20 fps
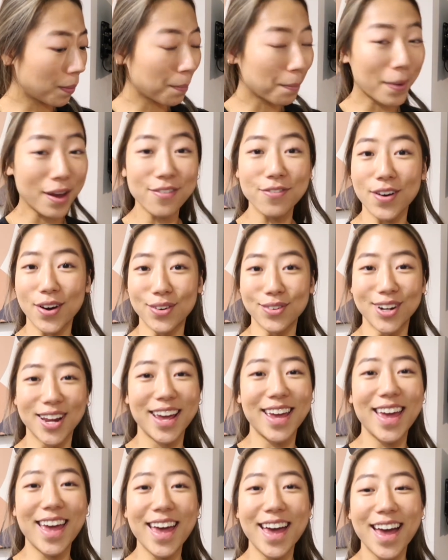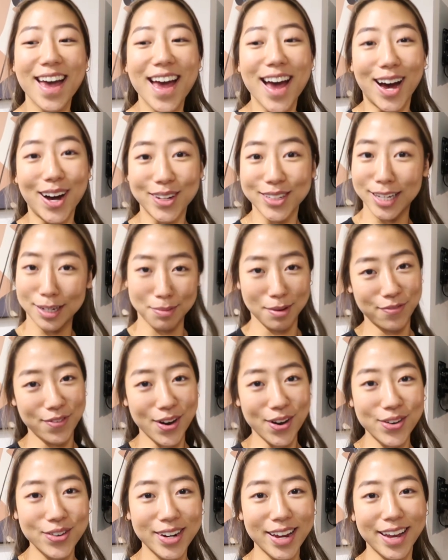my phone. I'll take my
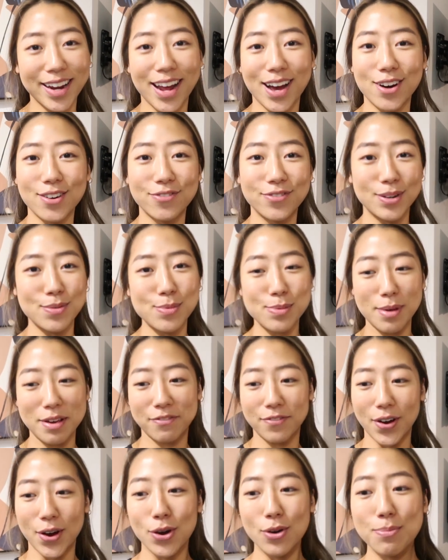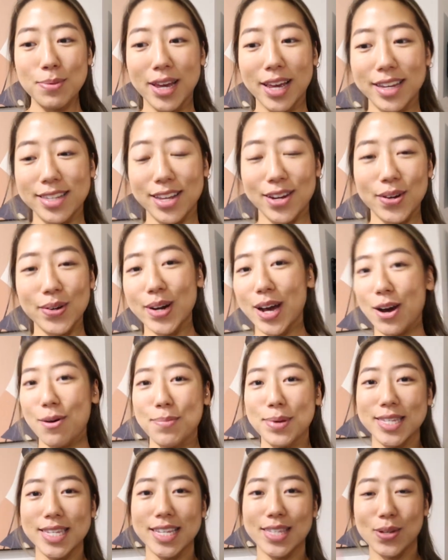phone and I'll film with my phone because I don't know how
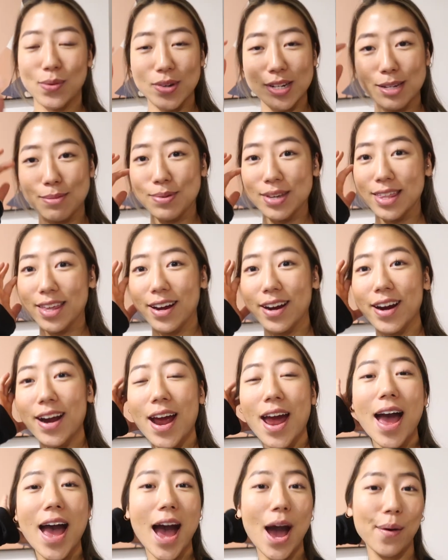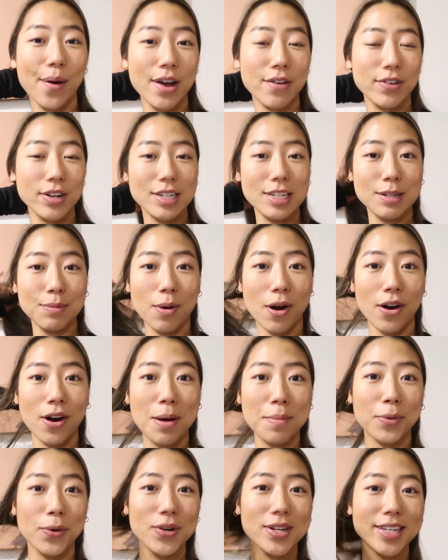busy it's going to be there. However, tomorrow
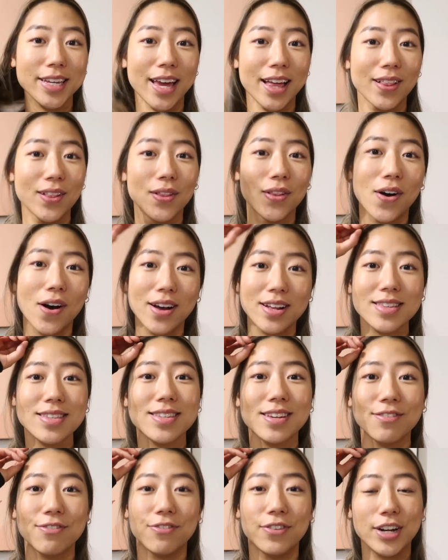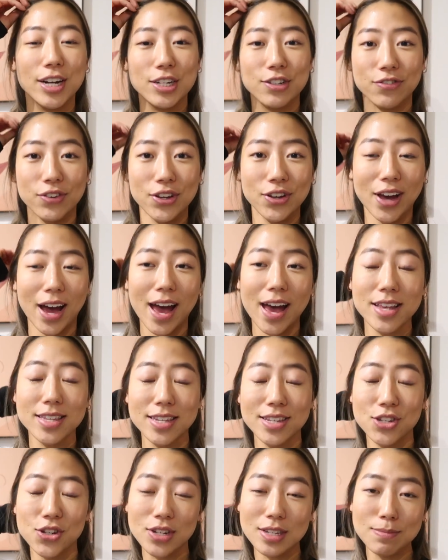I'm going to get lots of footage for you guys.
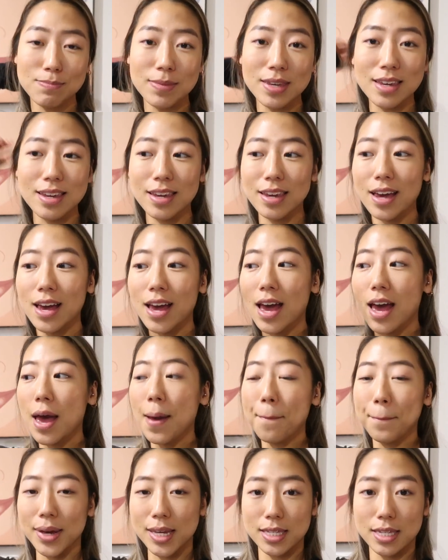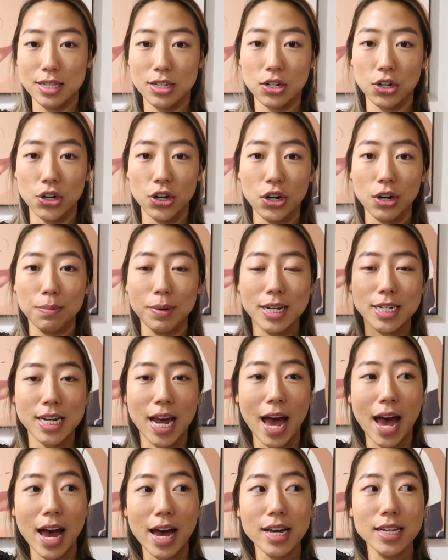It's just me, my sister, my
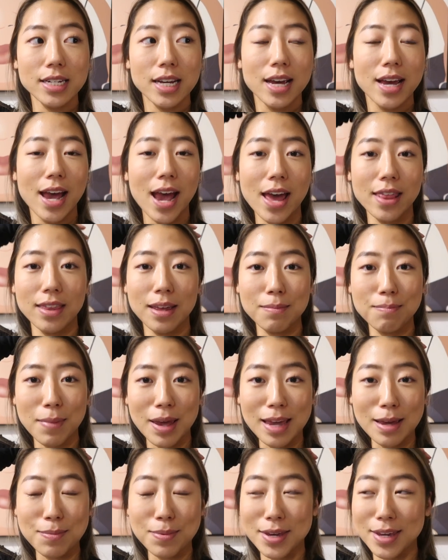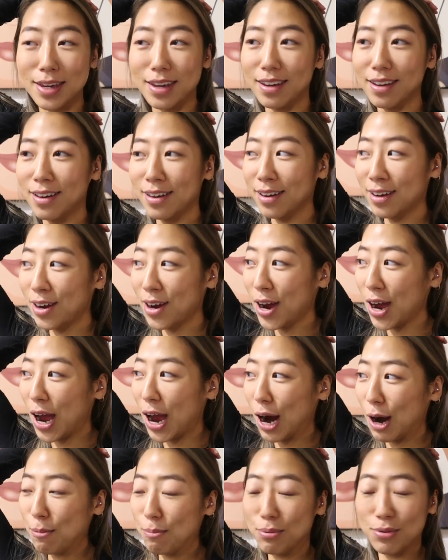dad, and then maybe
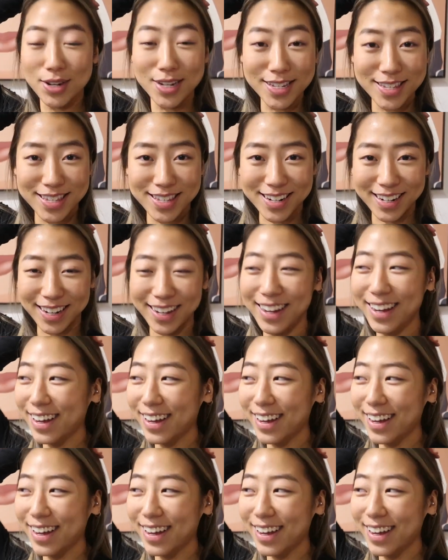our priest